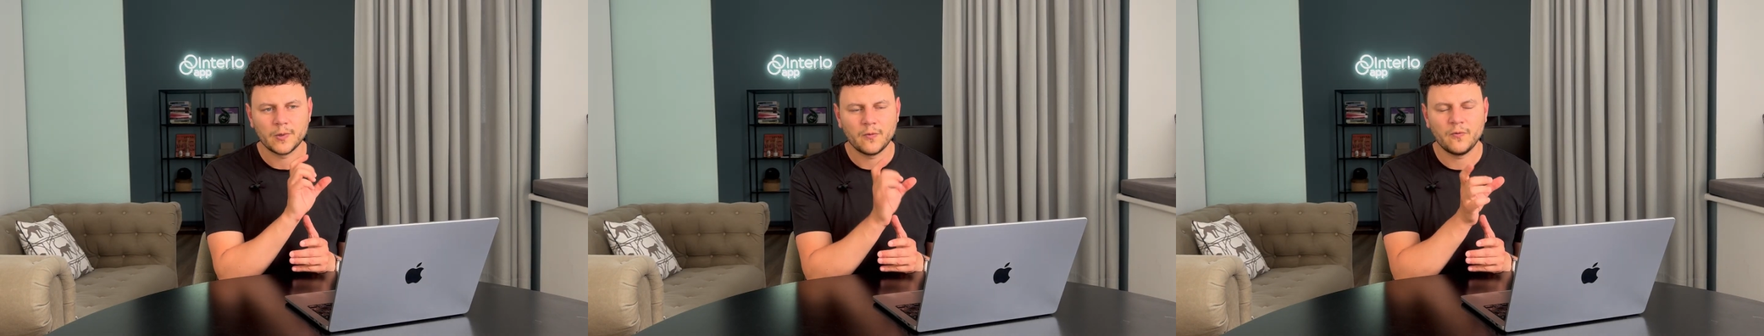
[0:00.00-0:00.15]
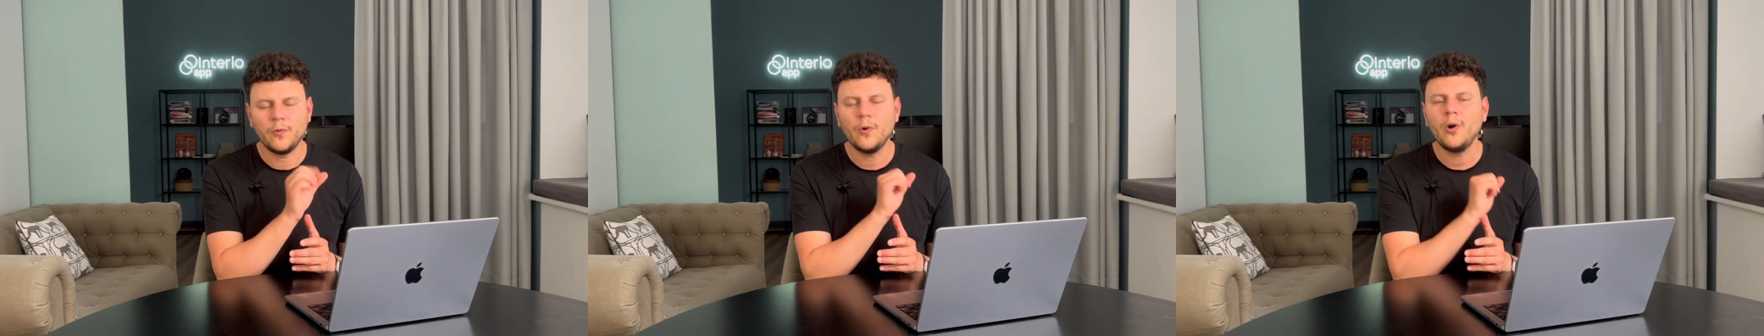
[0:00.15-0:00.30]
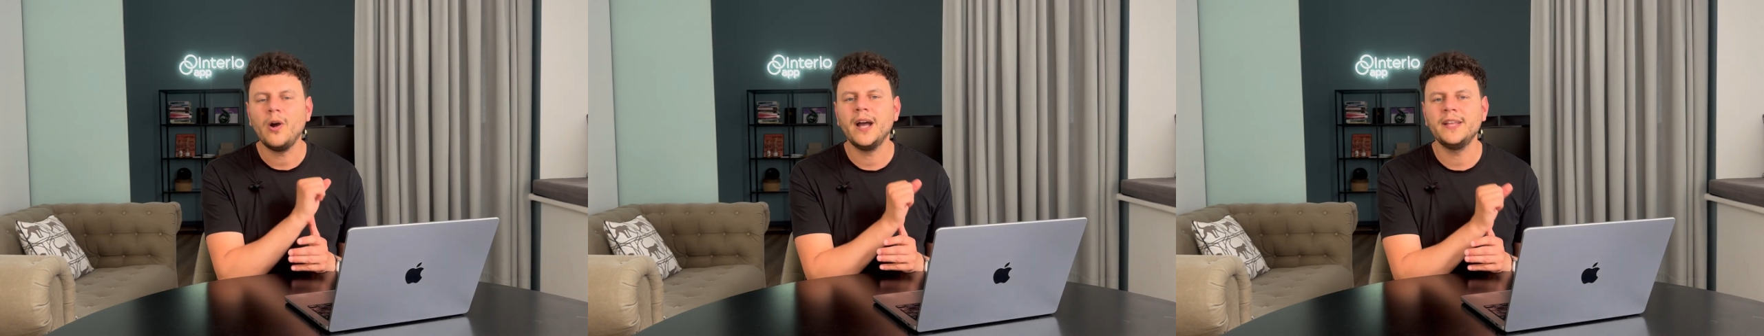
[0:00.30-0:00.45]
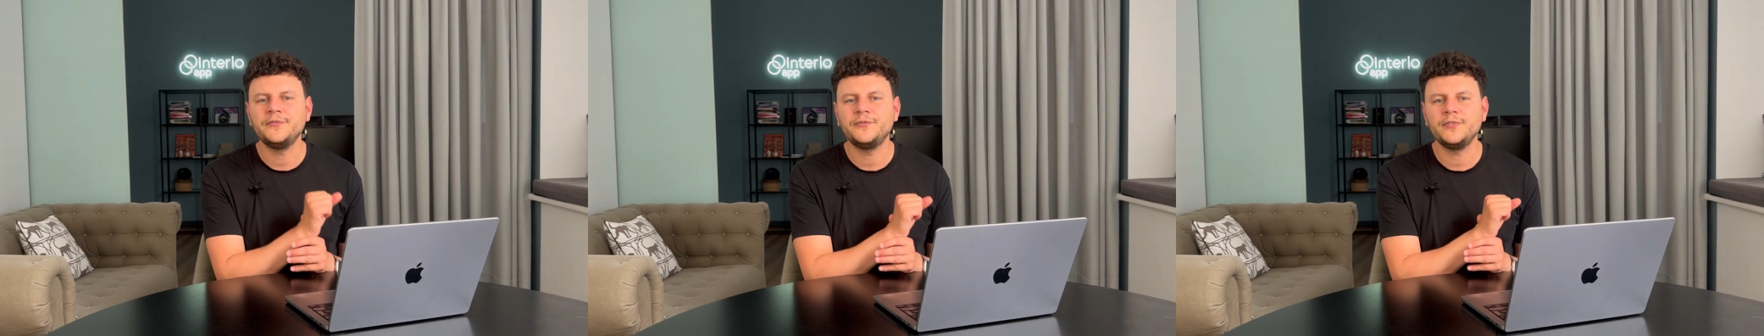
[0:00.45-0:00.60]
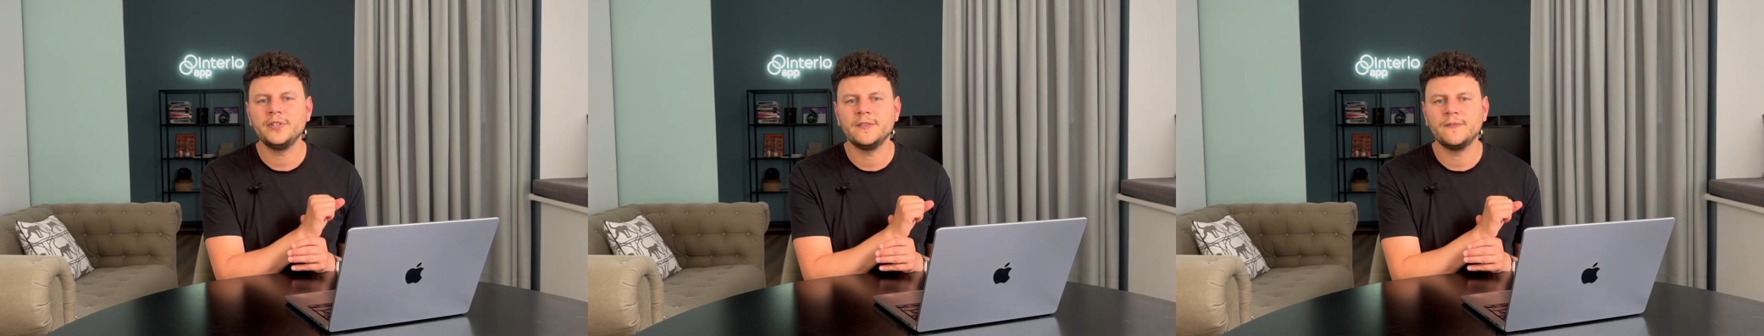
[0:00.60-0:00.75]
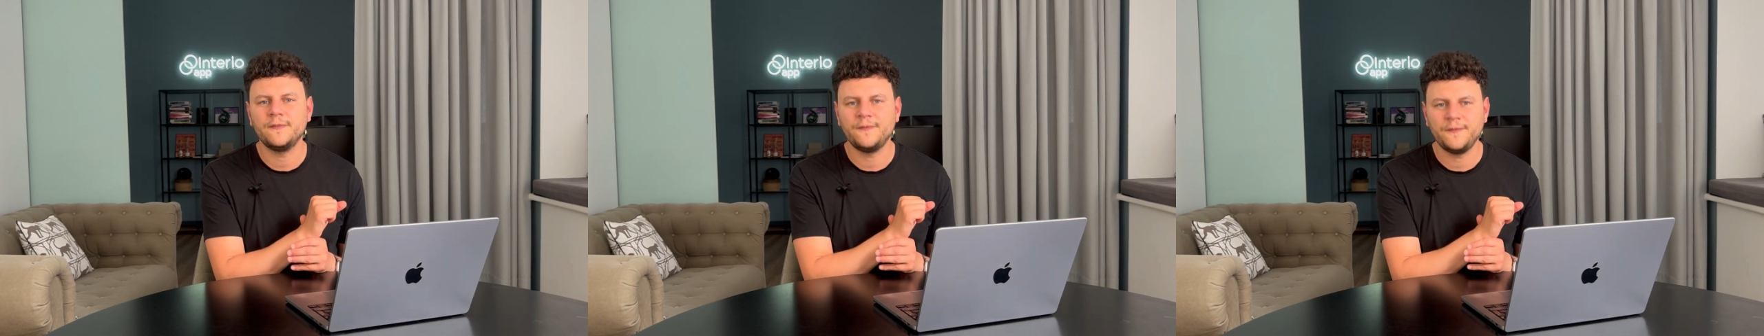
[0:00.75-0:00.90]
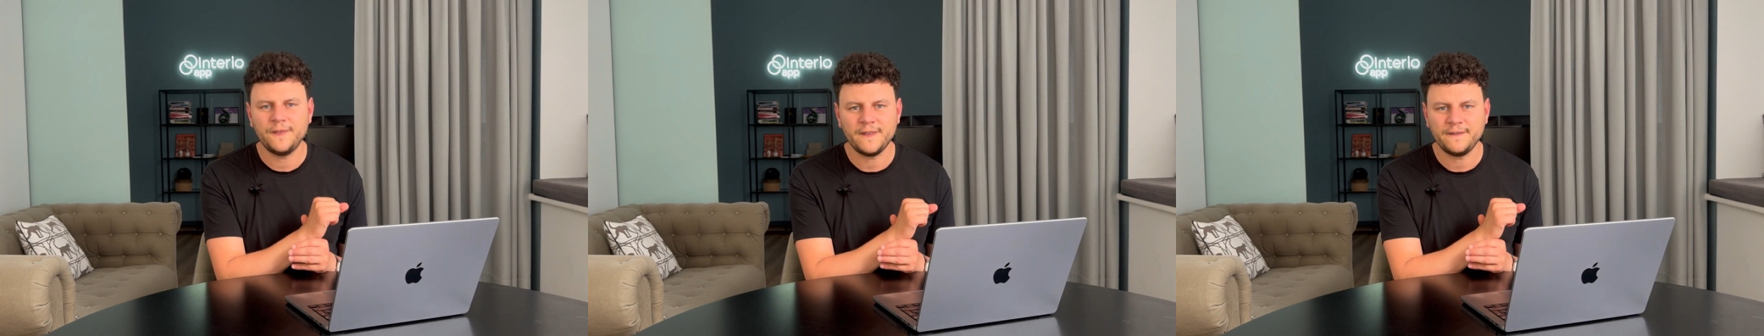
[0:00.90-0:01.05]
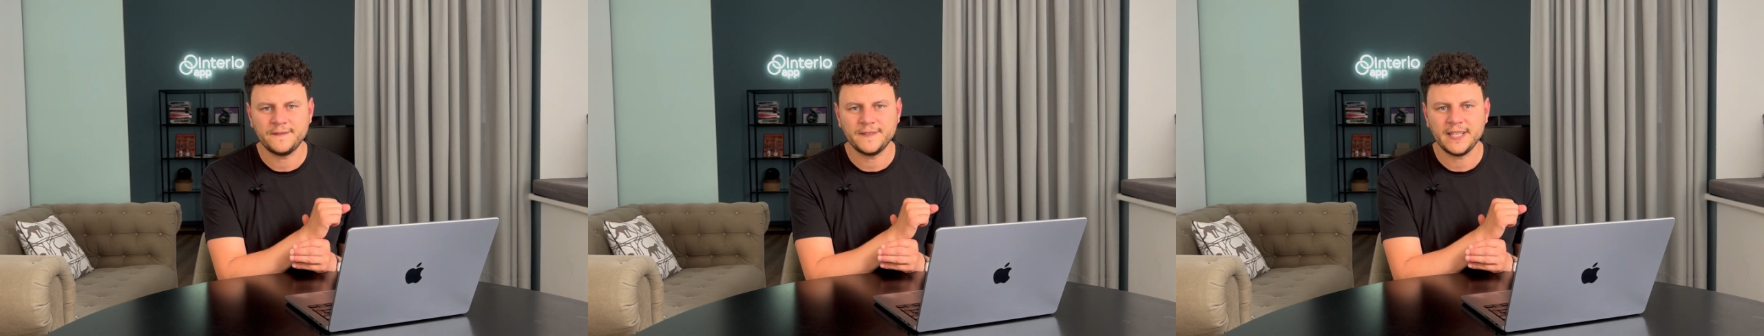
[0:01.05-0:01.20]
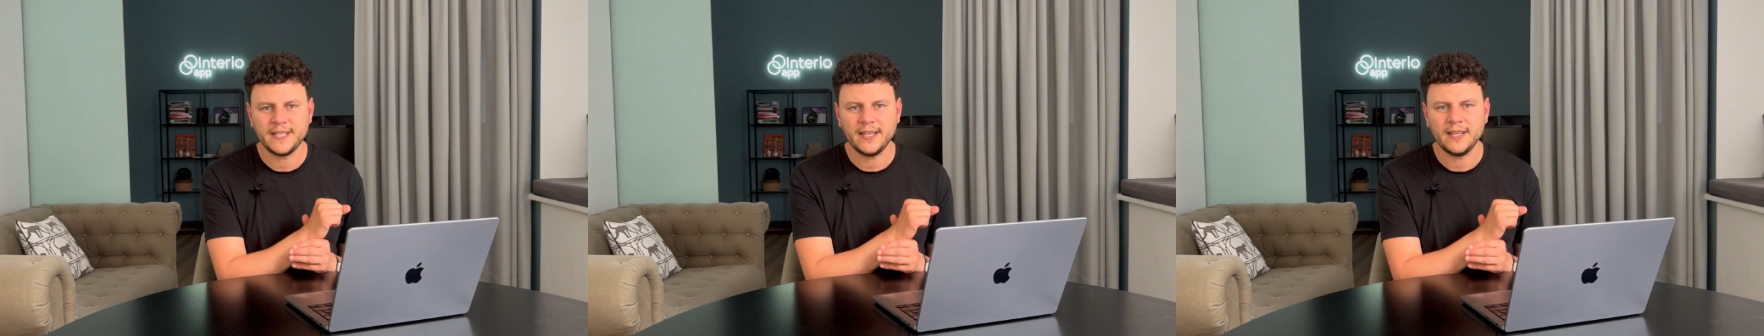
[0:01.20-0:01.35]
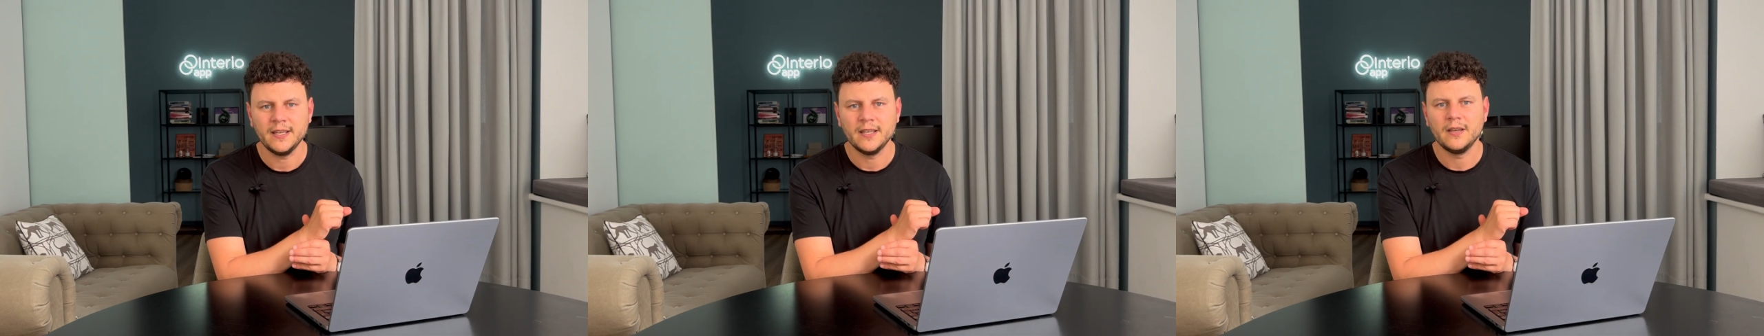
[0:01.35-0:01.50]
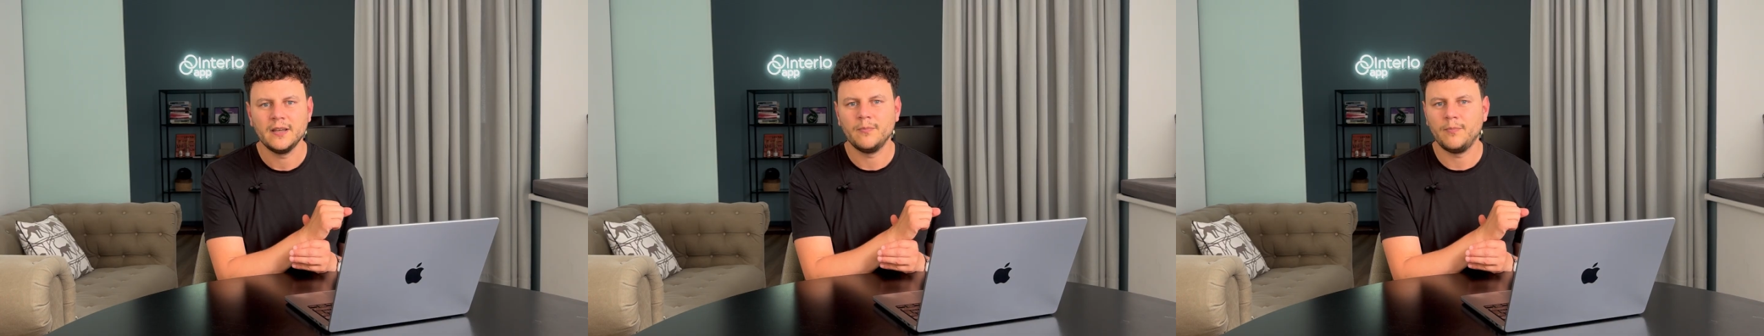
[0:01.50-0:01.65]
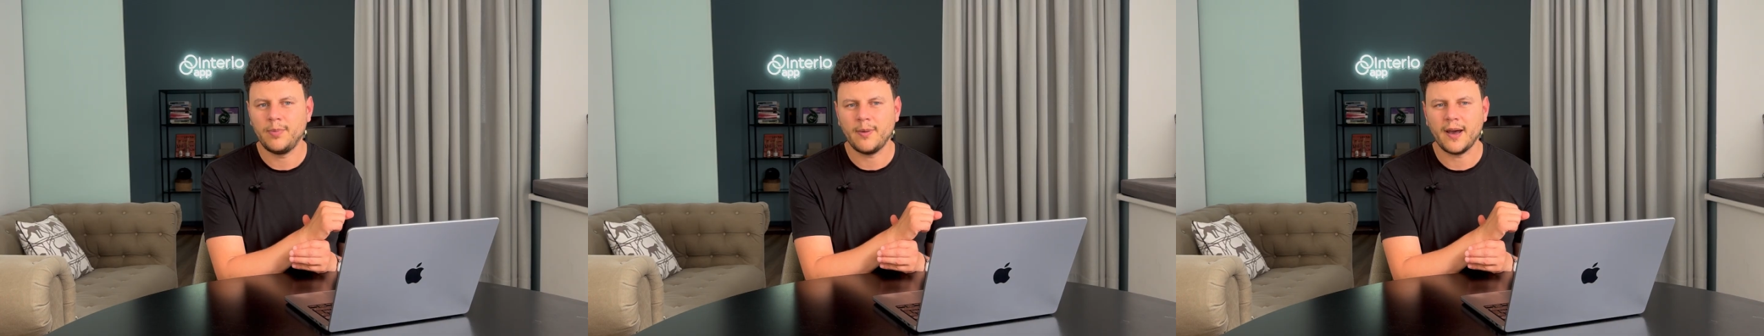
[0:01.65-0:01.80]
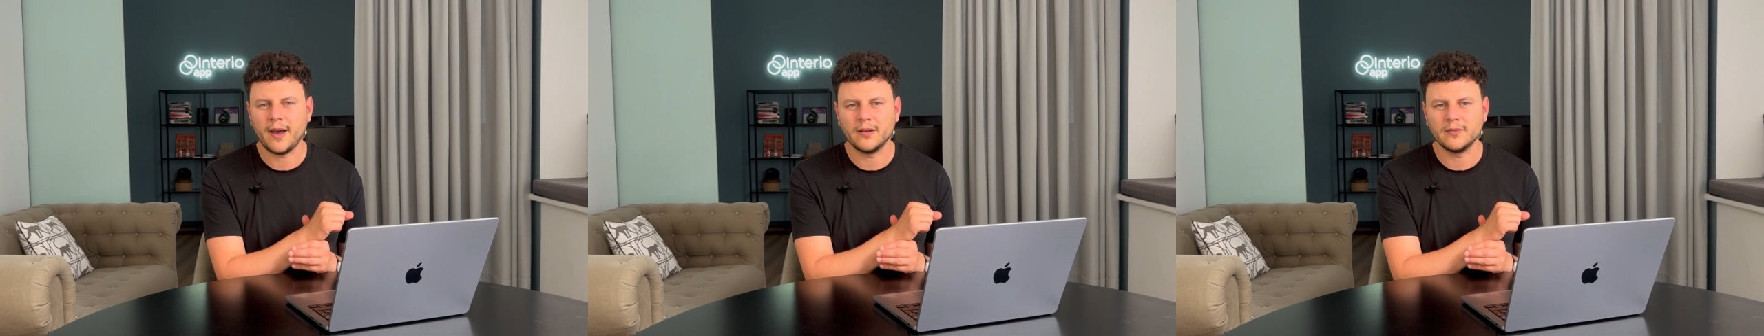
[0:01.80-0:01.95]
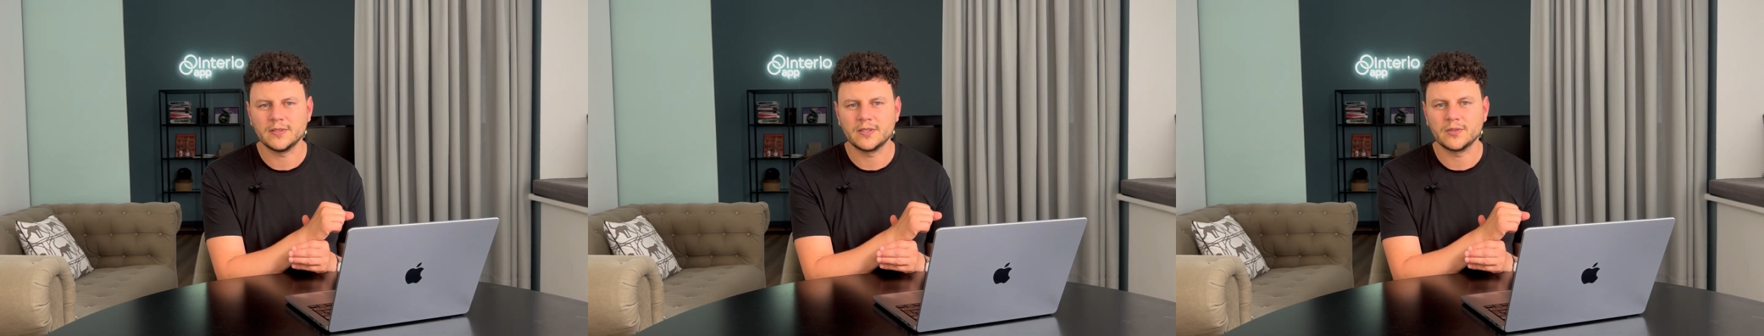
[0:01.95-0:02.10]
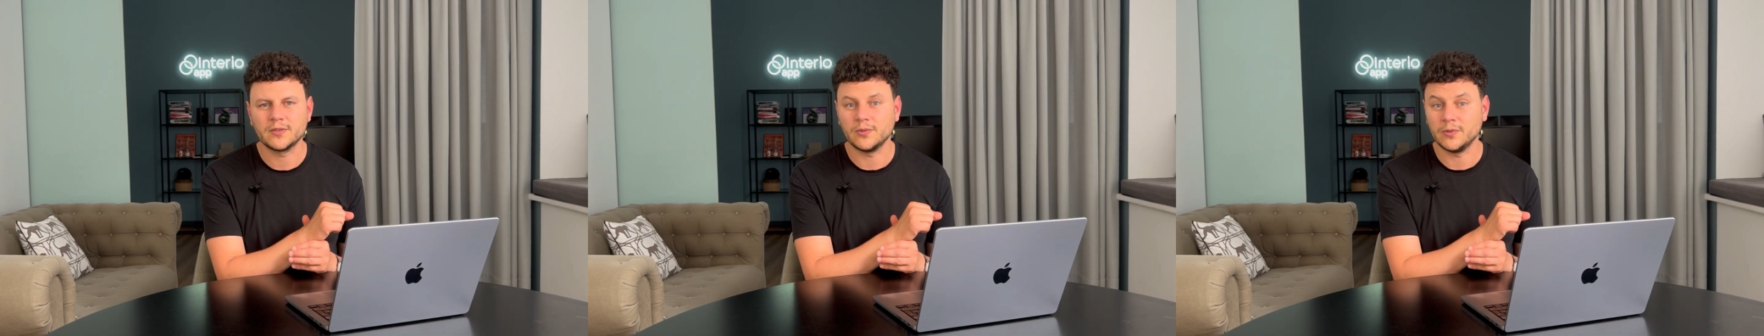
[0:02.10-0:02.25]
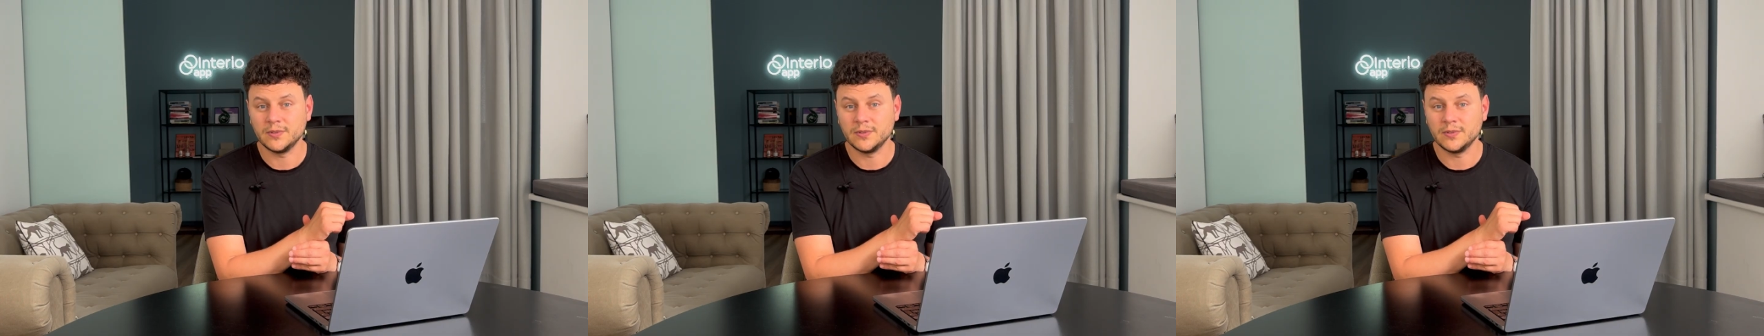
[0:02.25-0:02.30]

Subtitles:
£450